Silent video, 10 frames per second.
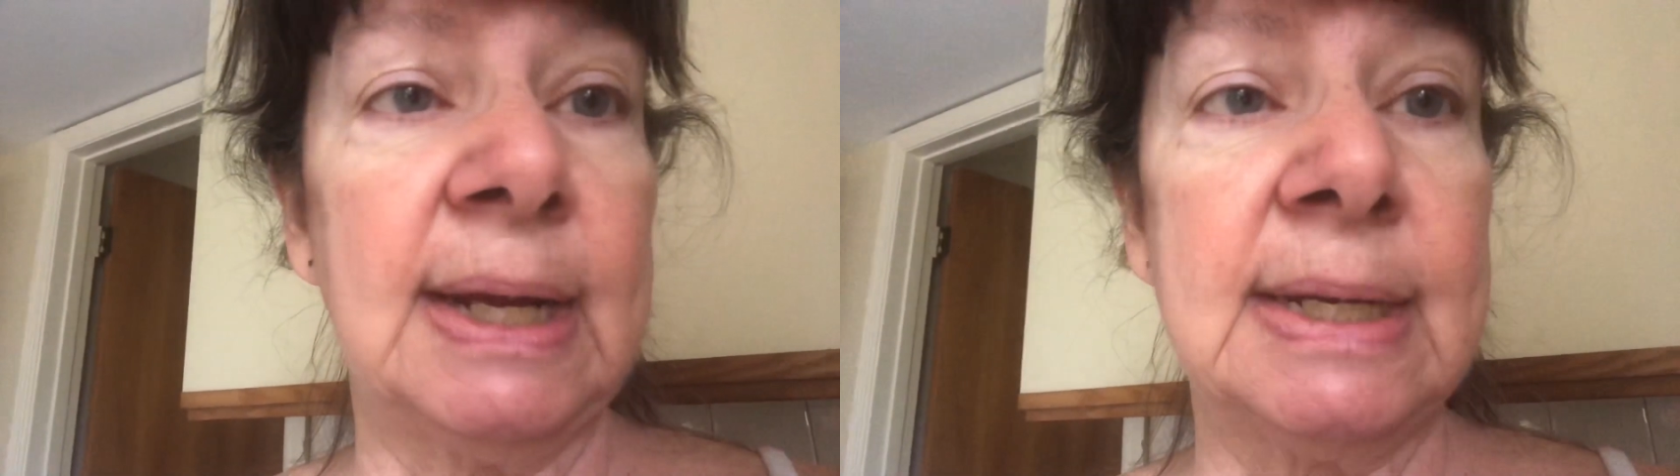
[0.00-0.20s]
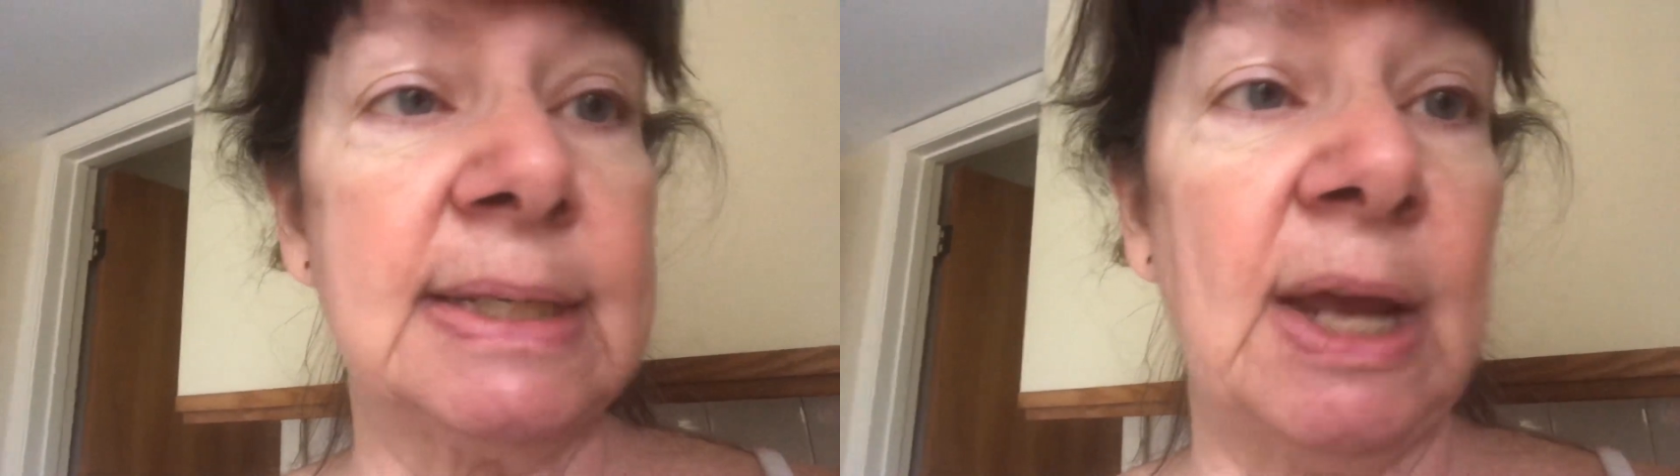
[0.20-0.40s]
and
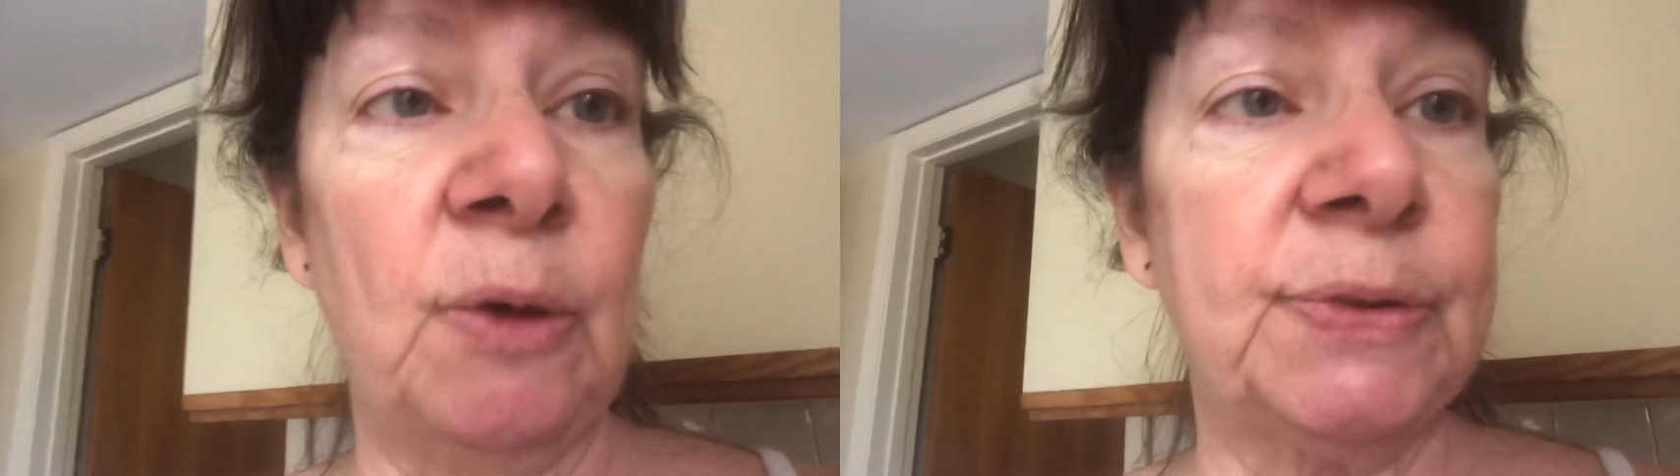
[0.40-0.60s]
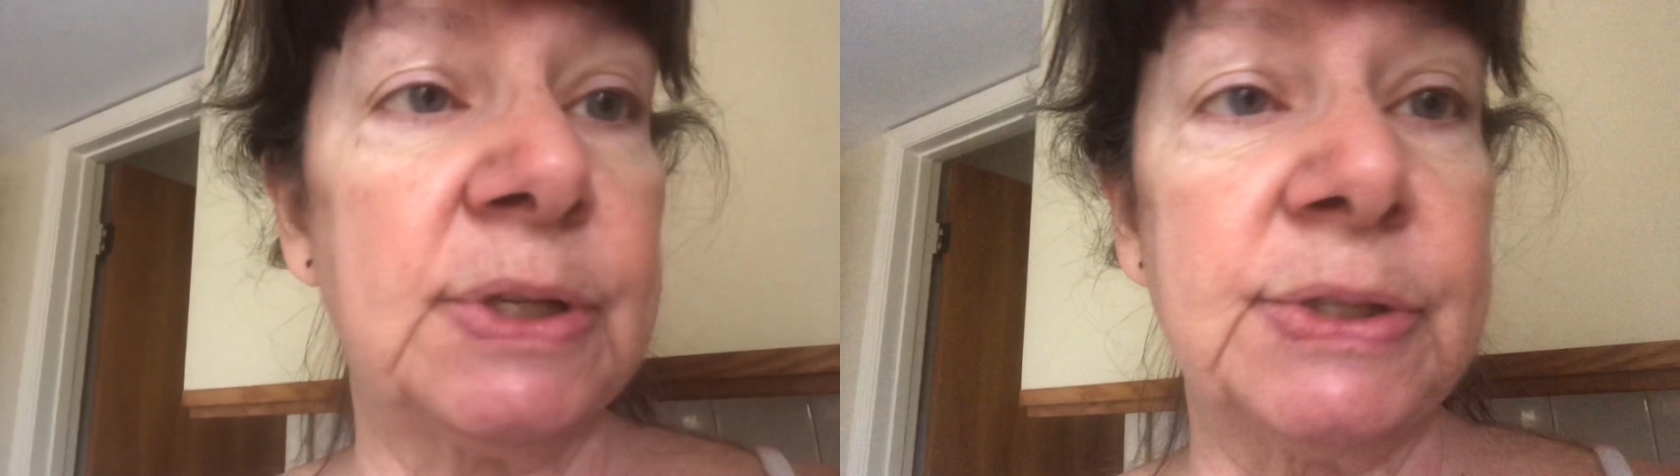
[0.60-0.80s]
his
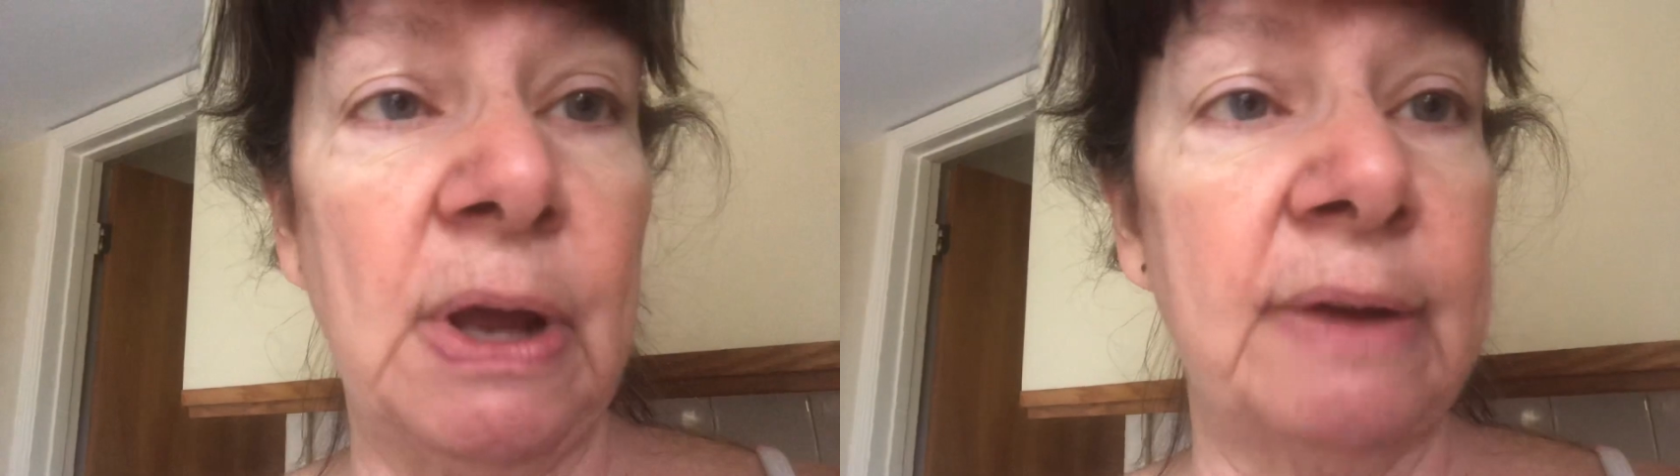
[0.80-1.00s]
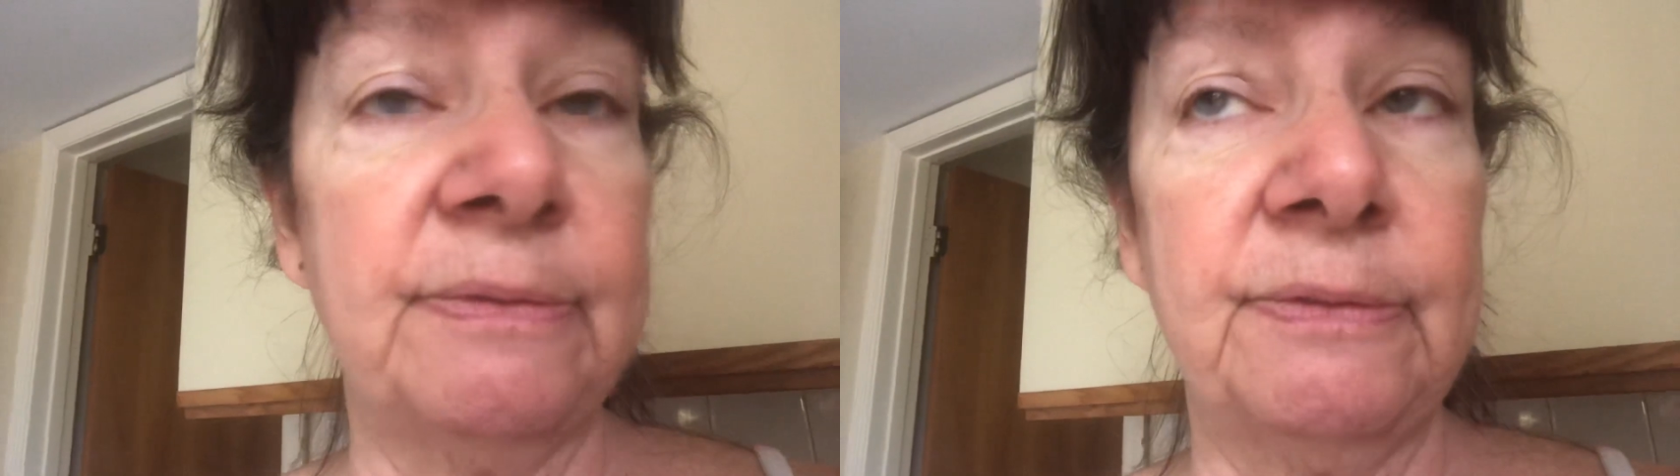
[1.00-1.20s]
health does
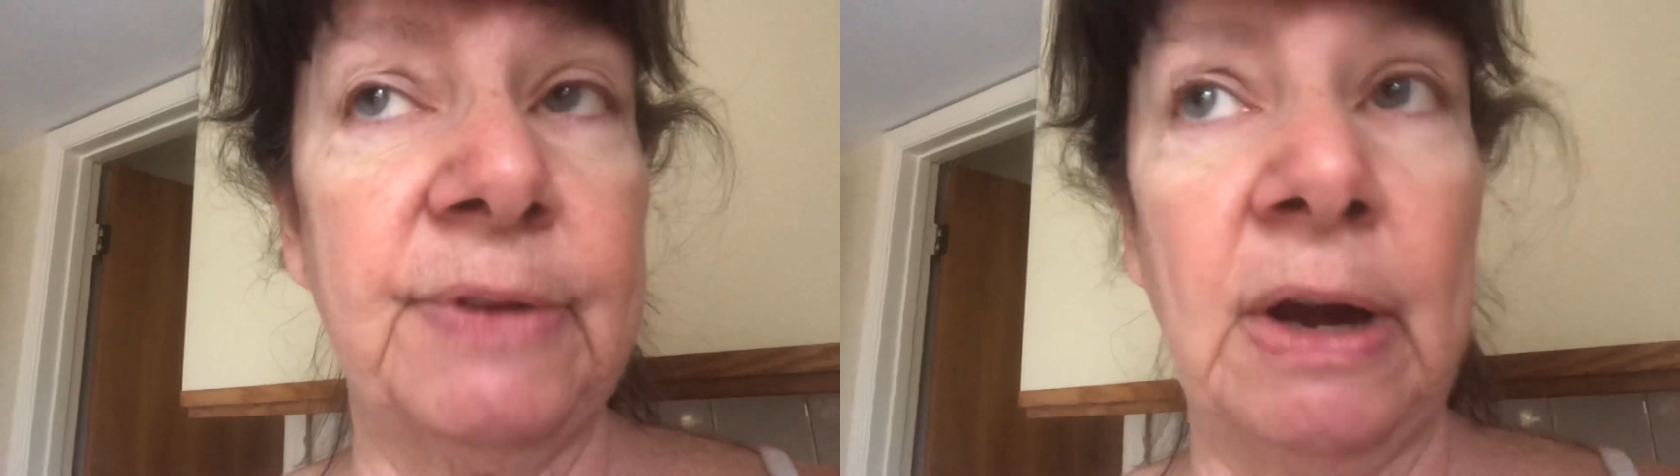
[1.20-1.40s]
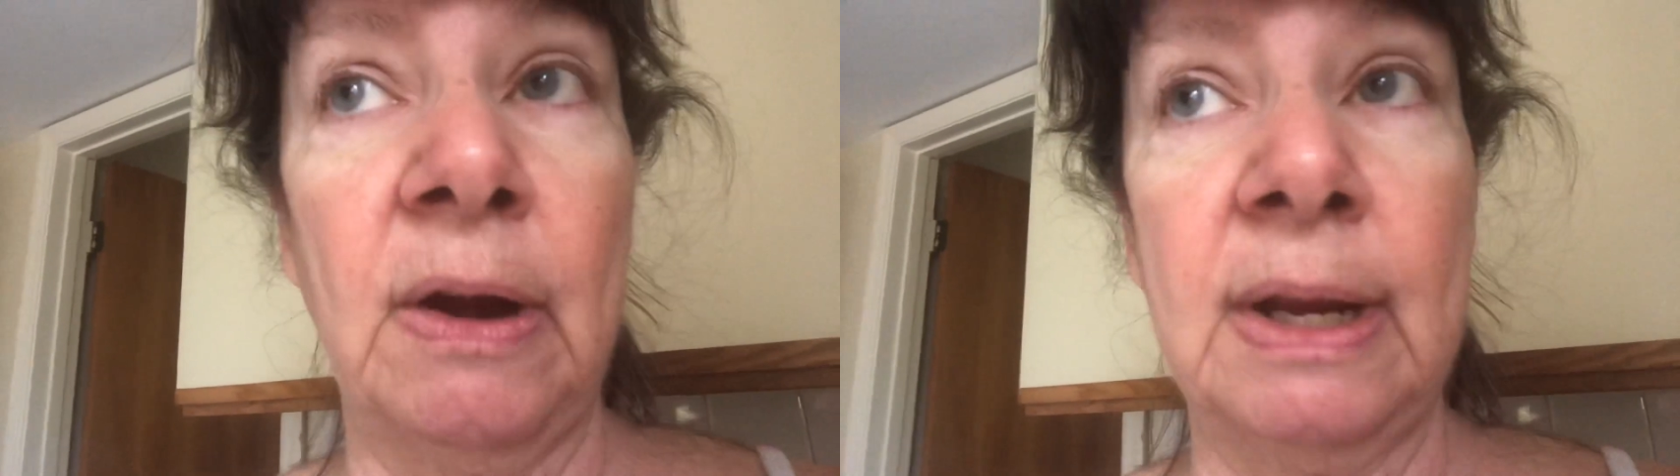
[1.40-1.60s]
not
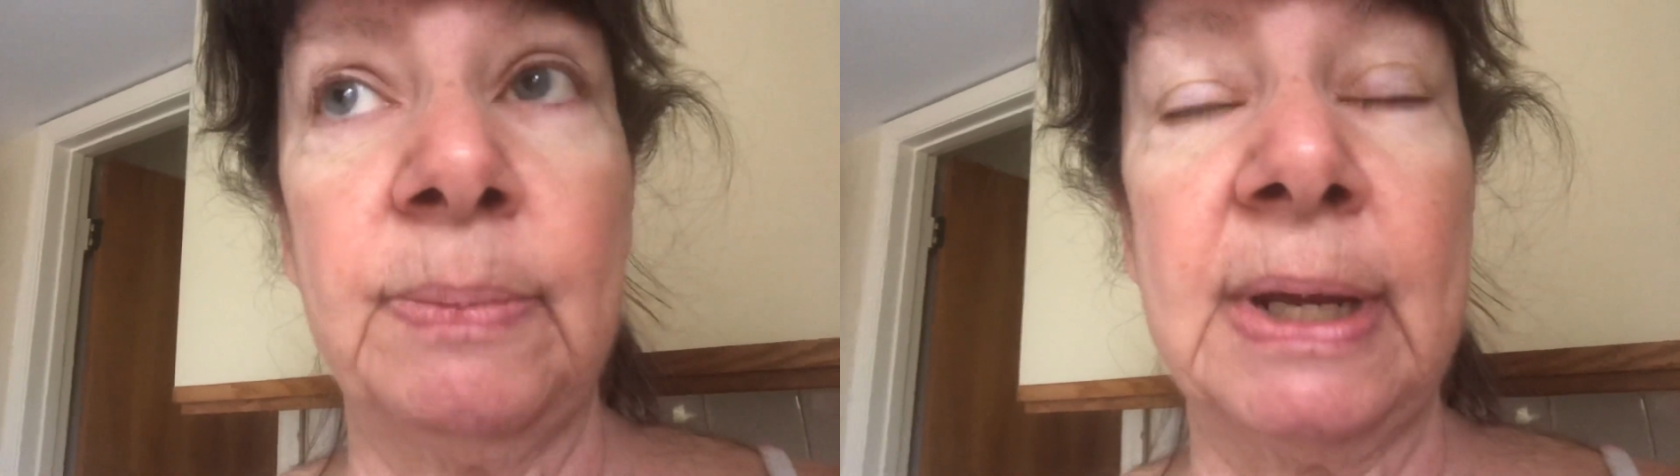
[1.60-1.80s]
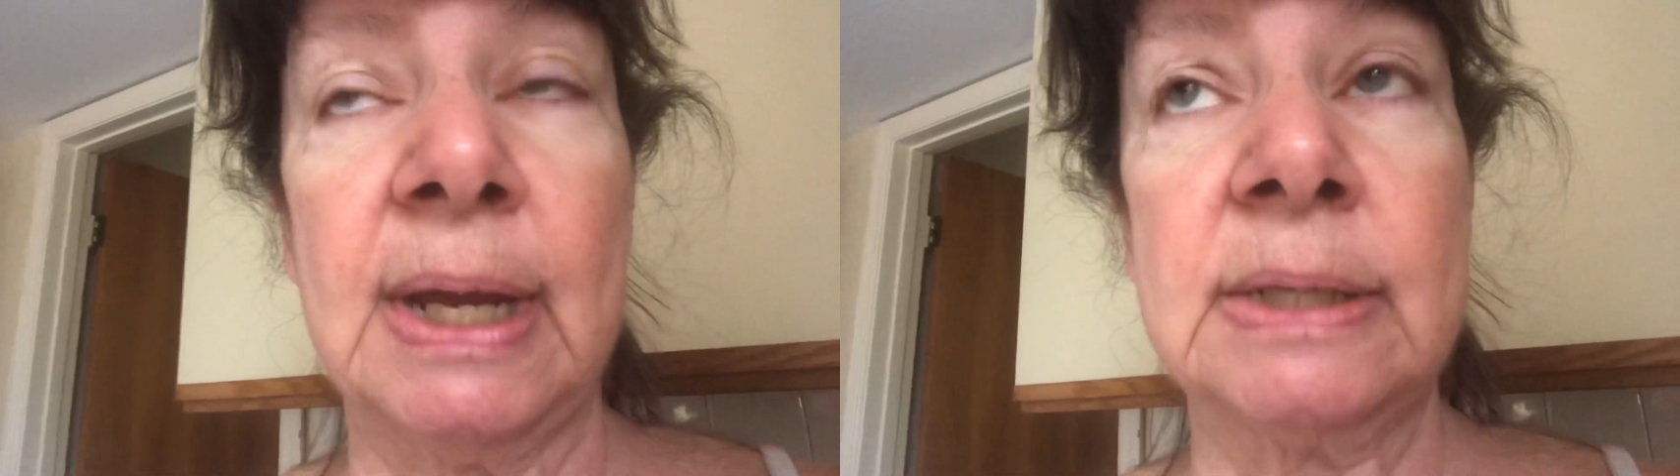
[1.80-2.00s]
vary
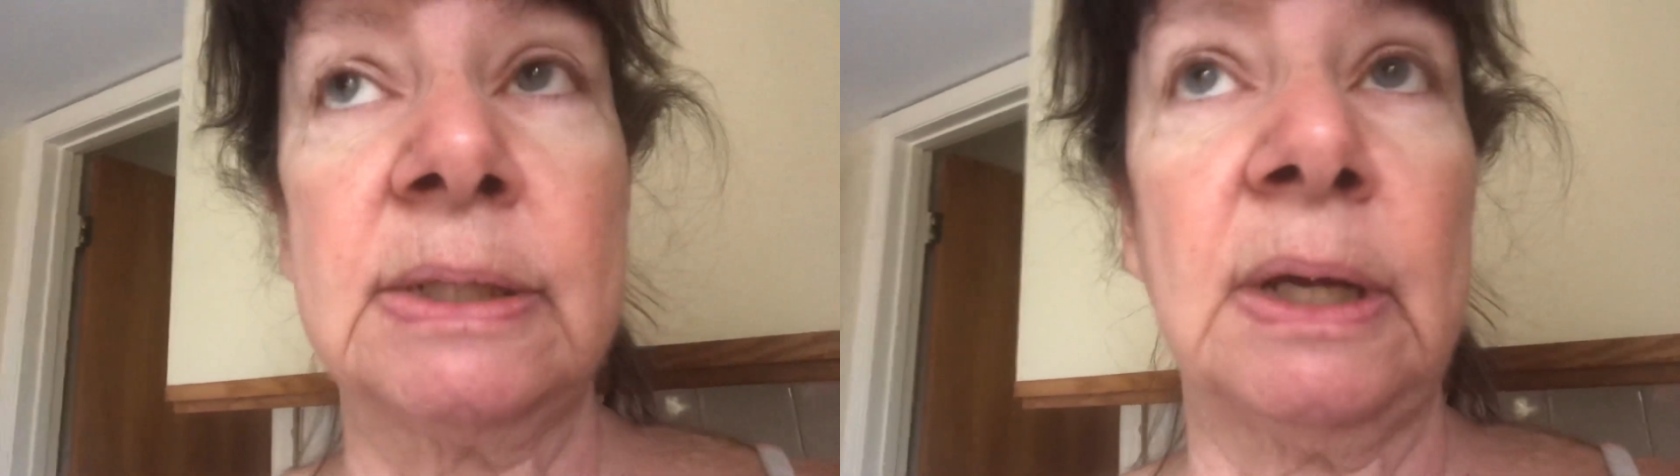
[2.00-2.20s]
because